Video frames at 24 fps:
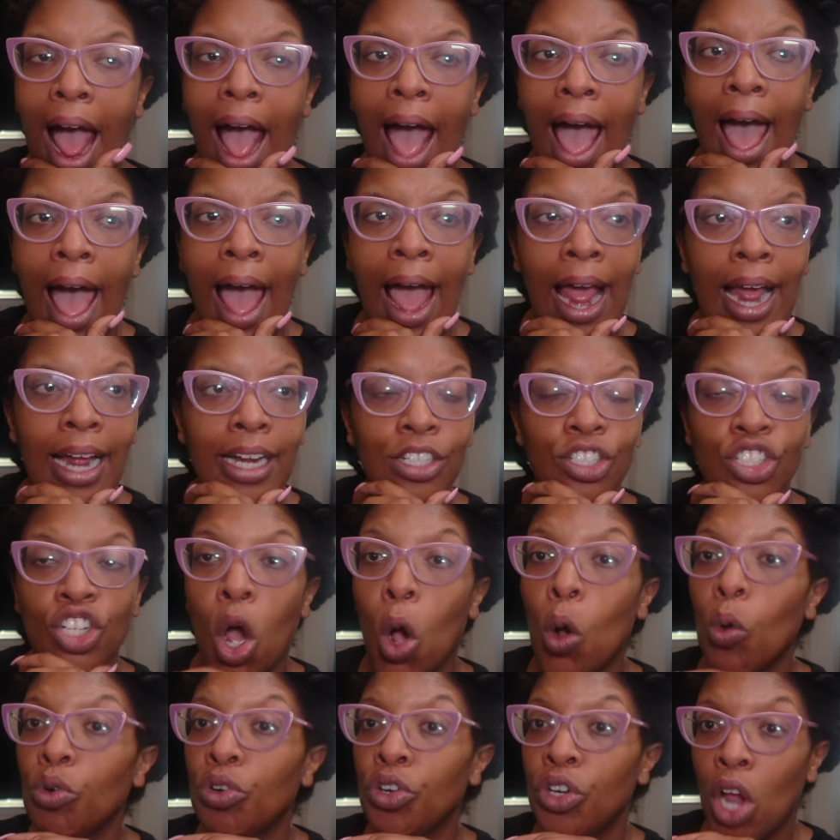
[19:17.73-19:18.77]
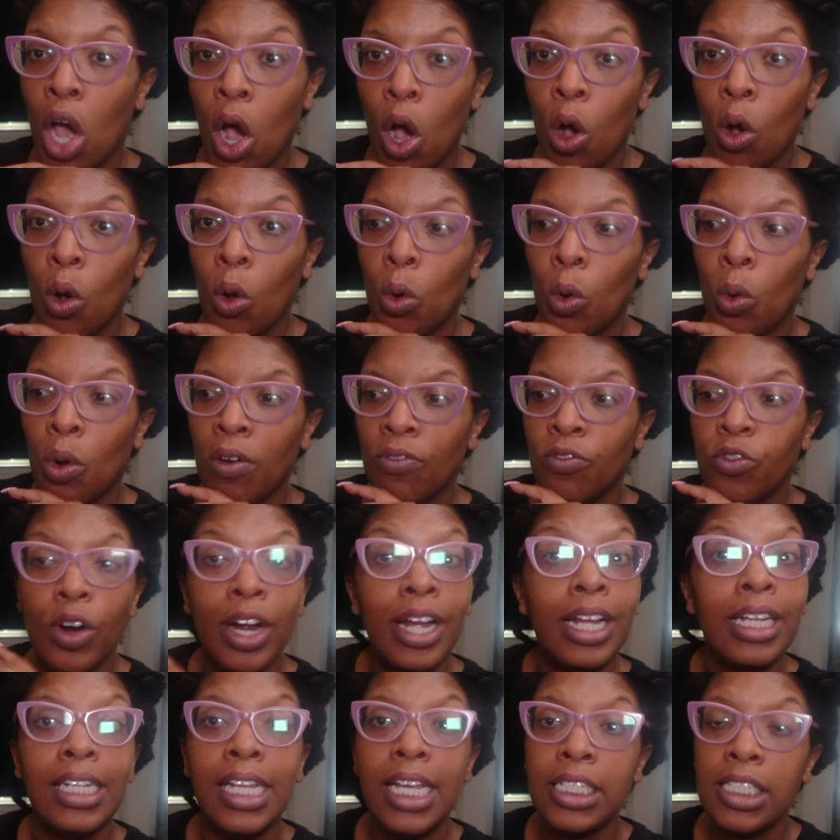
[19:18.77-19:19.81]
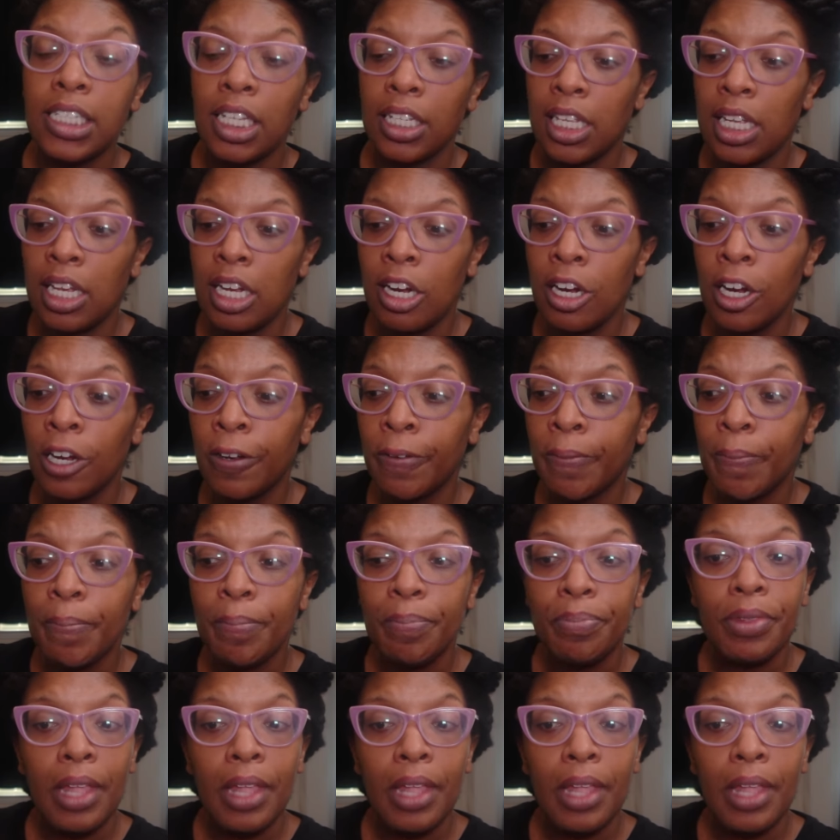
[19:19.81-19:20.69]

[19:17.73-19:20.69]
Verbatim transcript: I don't know for at least a year